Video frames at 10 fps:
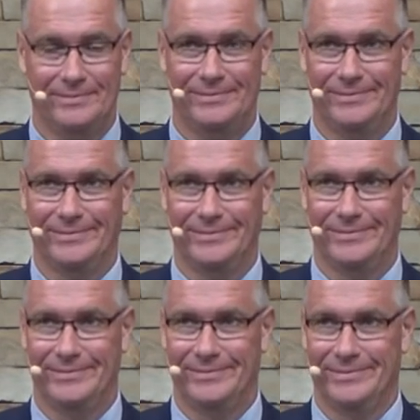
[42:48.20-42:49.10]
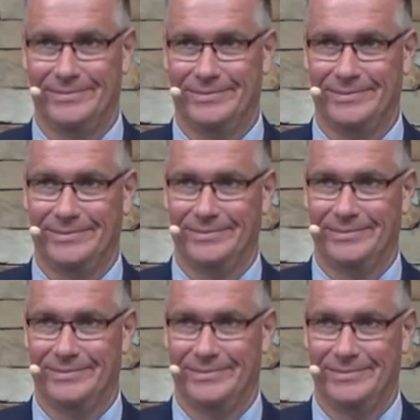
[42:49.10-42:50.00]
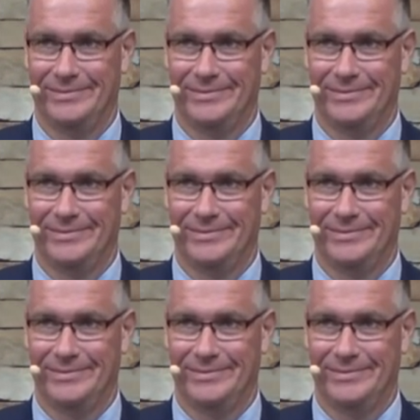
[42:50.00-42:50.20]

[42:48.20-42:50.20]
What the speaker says: Nothing is said.